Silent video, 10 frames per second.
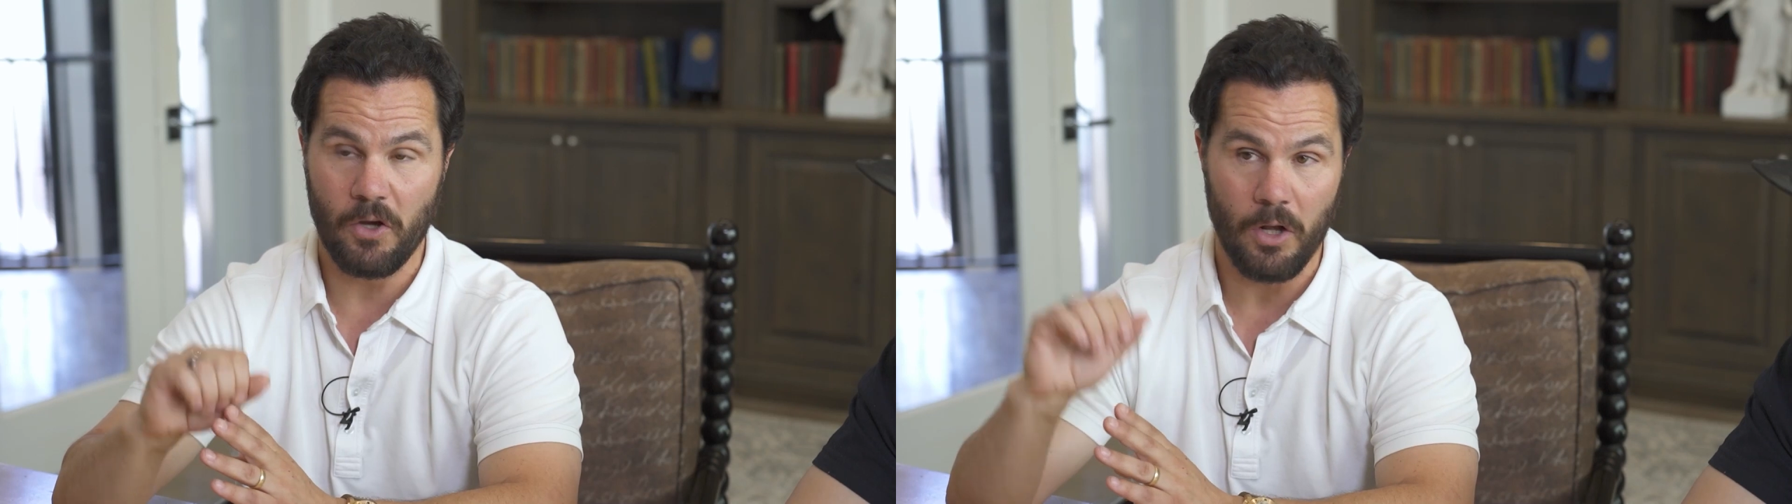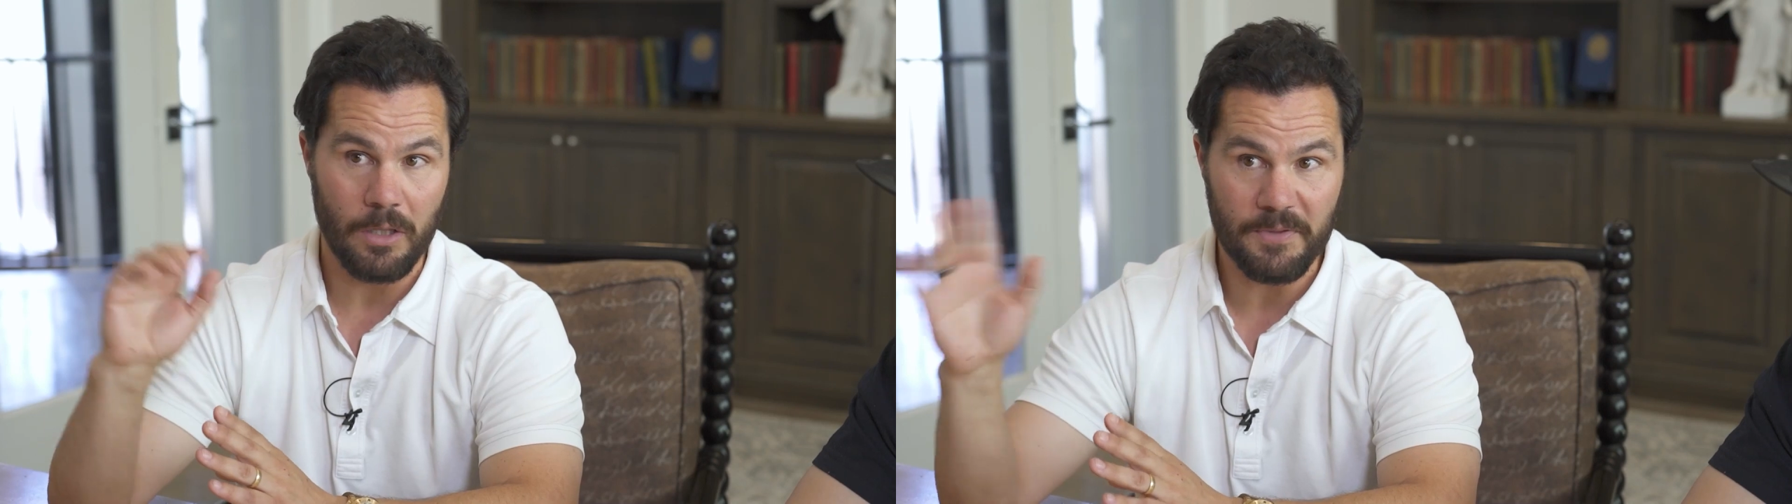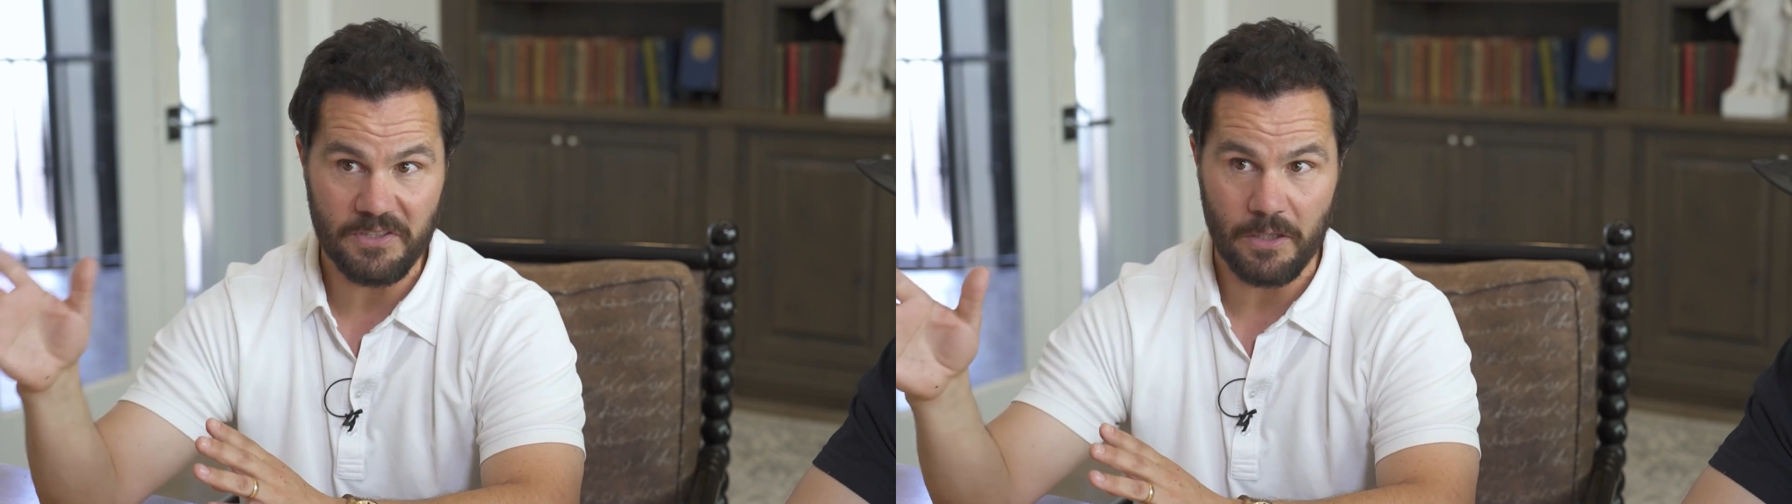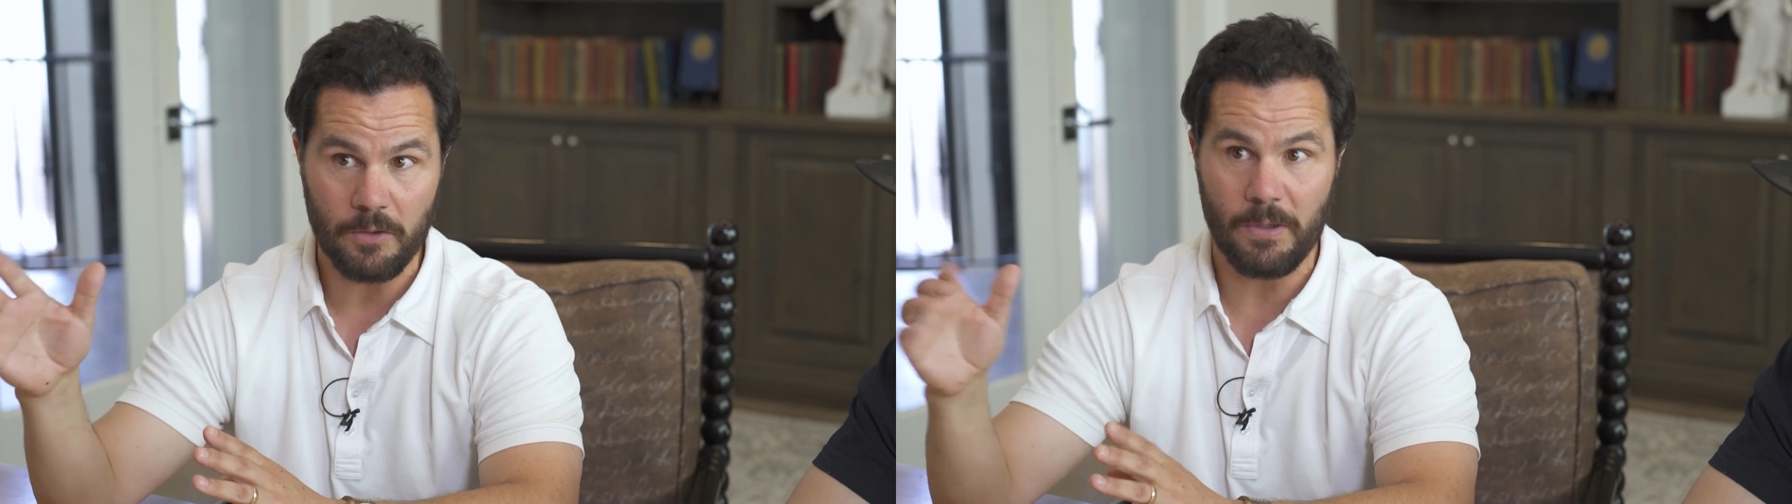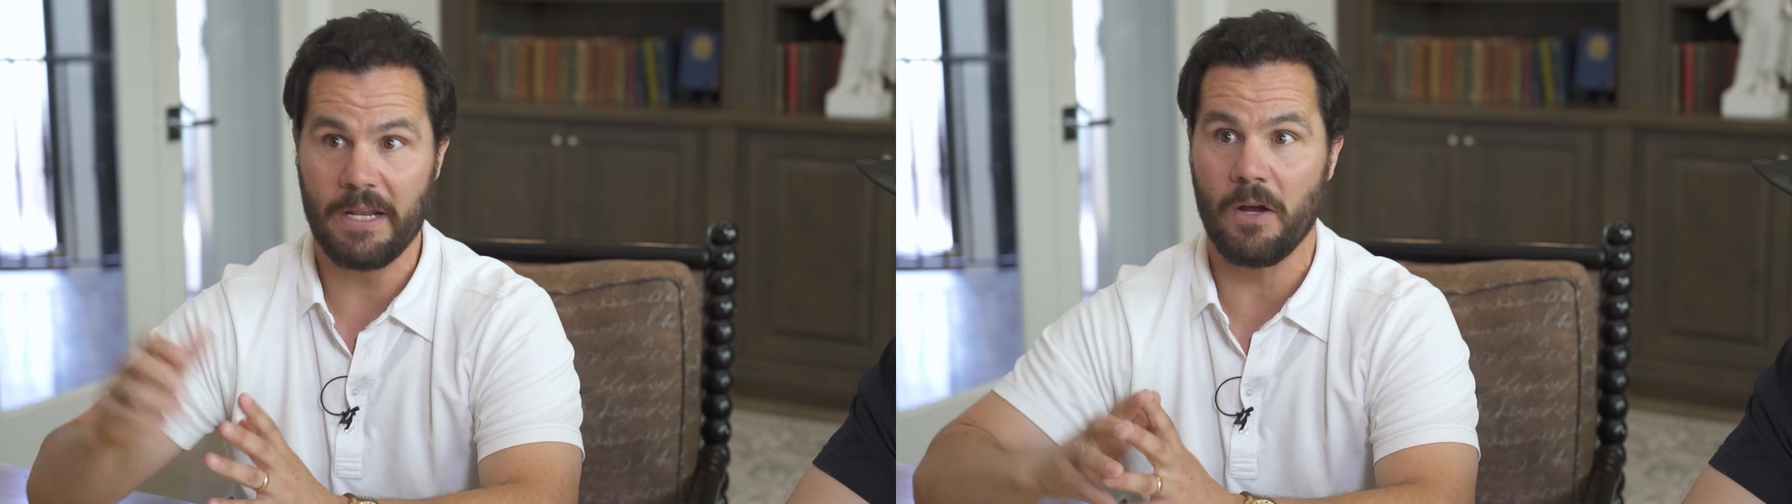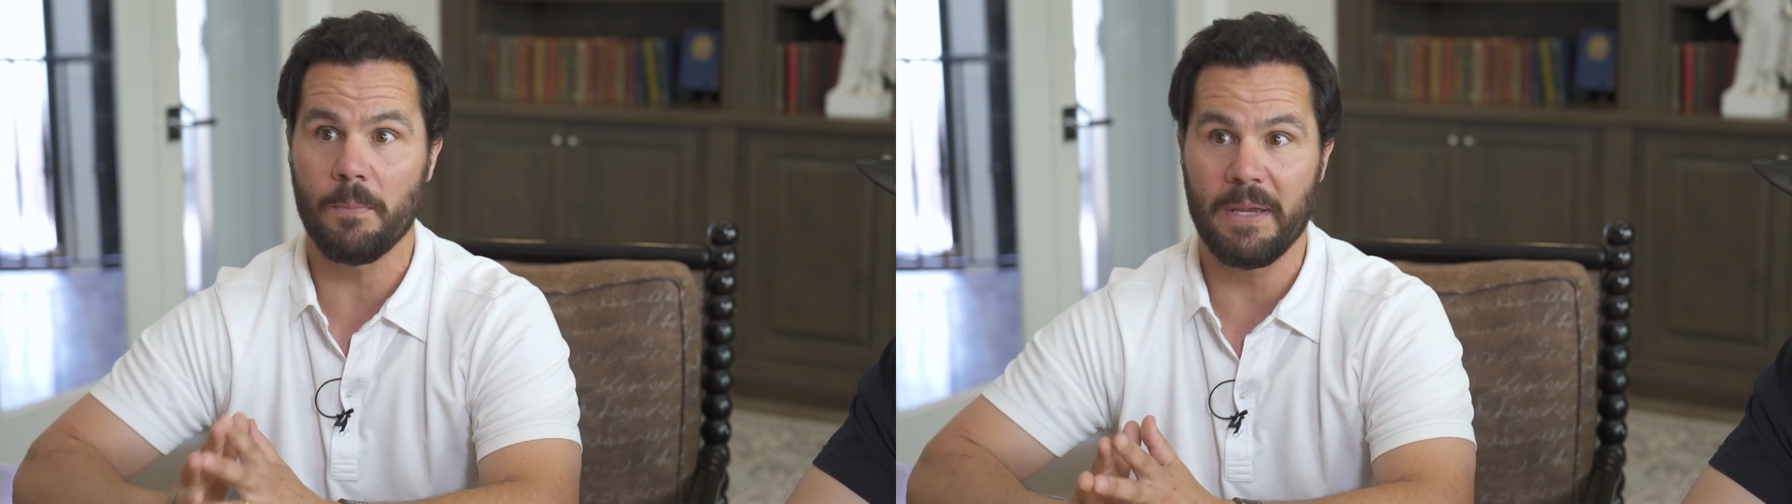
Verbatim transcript: call up the seller right now.